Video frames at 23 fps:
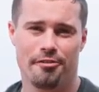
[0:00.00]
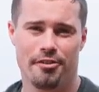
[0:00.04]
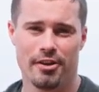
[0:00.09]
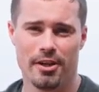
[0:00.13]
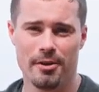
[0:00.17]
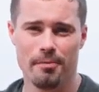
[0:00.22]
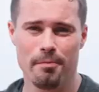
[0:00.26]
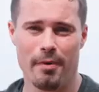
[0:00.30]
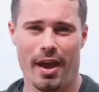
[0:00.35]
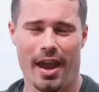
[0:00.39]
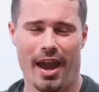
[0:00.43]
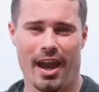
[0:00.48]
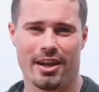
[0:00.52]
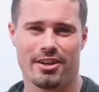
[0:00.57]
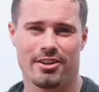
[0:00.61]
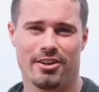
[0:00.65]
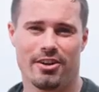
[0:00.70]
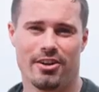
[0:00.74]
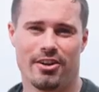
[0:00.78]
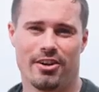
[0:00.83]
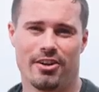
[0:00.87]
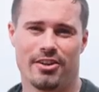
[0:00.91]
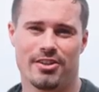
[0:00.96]

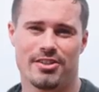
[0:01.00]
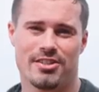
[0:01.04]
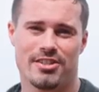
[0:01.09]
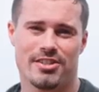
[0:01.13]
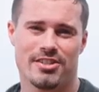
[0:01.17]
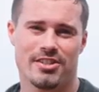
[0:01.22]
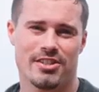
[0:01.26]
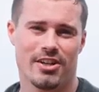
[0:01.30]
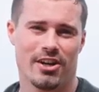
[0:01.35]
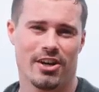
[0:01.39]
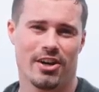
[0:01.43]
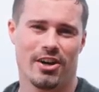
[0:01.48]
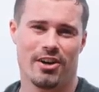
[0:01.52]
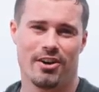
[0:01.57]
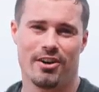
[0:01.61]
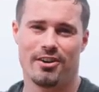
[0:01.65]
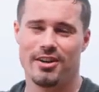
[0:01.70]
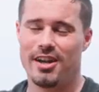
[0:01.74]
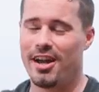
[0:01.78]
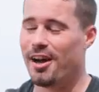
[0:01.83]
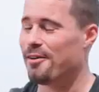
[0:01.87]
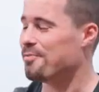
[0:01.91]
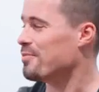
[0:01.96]
filmmaker.
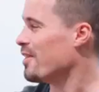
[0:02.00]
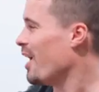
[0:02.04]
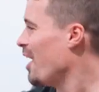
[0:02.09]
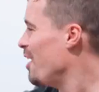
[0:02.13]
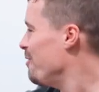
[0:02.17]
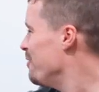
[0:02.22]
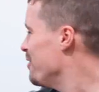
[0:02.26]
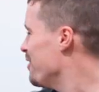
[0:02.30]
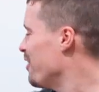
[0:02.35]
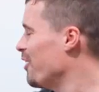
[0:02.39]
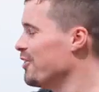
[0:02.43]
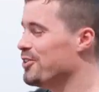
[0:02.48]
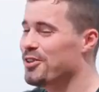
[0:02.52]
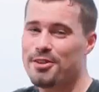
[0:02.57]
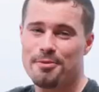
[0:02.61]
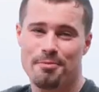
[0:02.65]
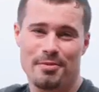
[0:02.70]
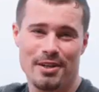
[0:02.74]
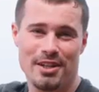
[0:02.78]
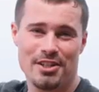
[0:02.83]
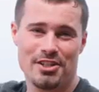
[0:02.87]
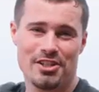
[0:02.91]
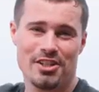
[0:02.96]
So yeah, I will go to
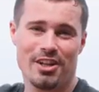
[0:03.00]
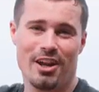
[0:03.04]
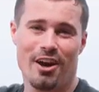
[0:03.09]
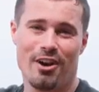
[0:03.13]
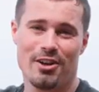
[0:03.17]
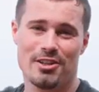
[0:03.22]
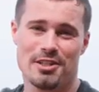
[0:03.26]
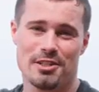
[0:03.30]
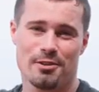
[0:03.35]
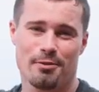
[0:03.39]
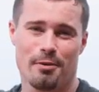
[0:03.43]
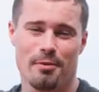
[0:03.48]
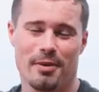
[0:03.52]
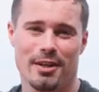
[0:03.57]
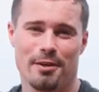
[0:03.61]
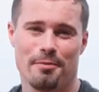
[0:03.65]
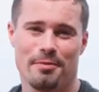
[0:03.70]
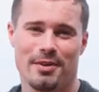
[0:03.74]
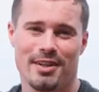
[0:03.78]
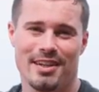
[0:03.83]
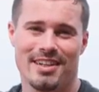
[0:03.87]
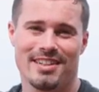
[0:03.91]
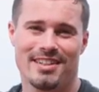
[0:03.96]
the beach now, swimming
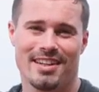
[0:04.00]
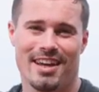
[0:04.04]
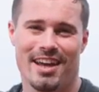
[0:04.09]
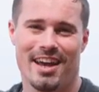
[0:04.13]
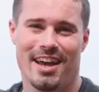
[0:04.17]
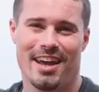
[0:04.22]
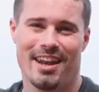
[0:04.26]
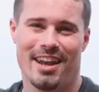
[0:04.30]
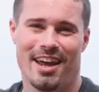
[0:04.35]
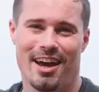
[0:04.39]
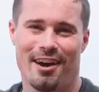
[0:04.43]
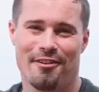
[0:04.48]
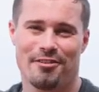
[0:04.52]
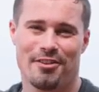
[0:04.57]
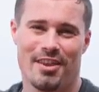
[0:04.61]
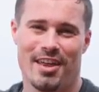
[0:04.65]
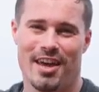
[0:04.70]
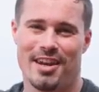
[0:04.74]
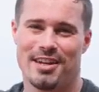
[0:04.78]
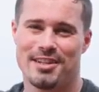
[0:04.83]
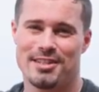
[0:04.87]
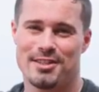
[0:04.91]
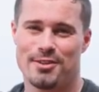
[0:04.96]
a bit, and after
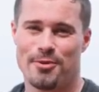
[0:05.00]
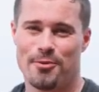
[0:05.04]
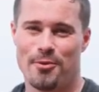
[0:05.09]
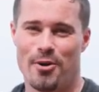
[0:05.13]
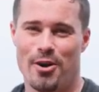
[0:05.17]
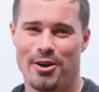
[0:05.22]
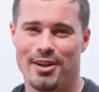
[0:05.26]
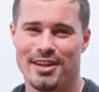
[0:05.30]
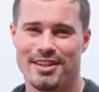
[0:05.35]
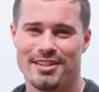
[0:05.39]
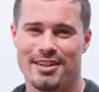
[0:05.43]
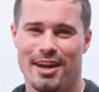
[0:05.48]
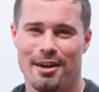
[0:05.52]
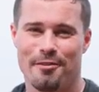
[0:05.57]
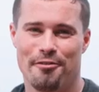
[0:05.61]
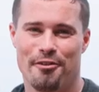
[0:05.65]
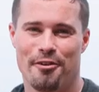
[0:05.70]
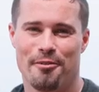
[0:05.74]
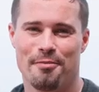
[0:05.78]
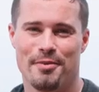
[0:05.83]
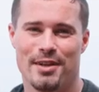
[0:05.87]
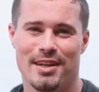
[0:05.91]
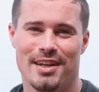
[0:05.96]
that it's working time
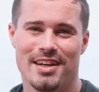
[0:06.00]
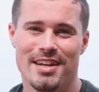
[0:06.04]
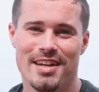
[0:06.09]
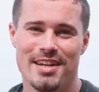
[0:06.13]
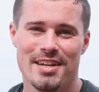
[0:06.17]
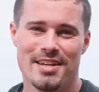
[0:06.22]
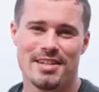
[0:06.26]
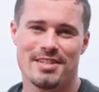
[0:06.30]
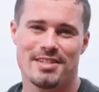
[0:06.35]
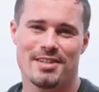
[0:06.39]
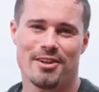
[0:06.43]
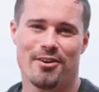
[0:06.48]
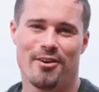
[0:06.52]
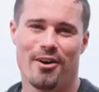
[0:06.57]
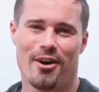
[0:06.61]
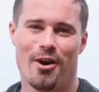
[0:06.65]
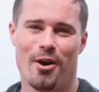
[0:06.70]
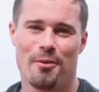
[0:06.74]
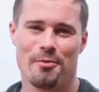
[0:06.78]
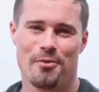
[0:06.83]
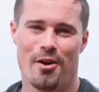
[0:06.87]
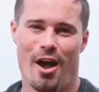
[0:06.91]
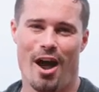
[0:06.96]
for me. So I
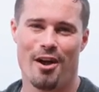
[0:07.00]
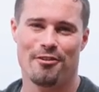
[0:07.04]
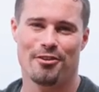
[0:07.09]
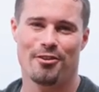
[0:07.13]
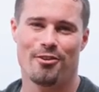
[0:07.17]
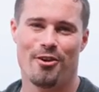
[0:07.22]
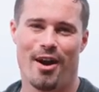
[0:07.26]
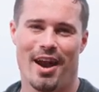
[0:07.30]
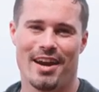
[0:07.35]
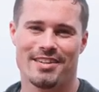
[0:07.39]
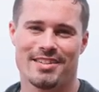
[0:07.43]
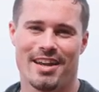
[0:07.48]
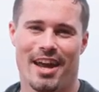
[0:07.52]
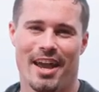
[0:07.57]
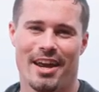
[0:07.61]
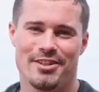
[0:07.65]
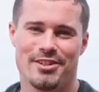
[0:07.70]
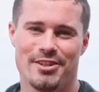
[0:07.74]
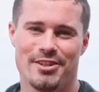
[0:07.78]
hope you have a great day